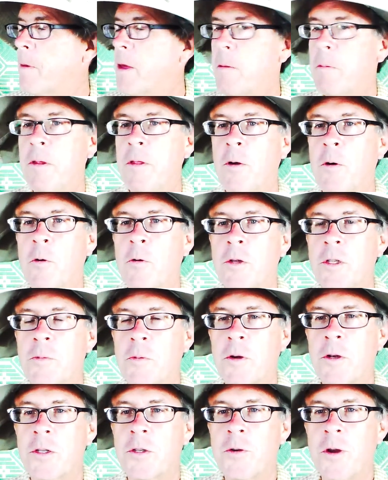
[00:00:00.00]
Maybe the Holy
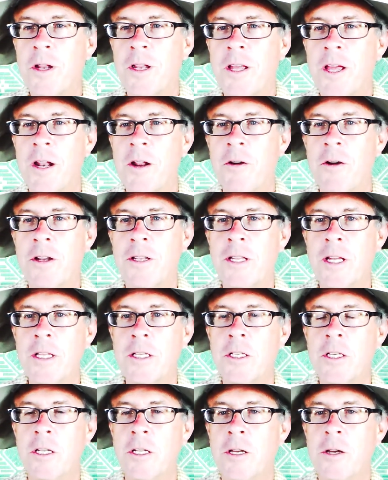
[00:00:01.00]
Spirit's trying to get our
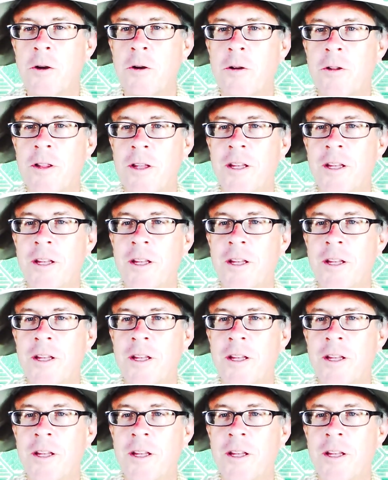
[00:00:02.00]
attention here.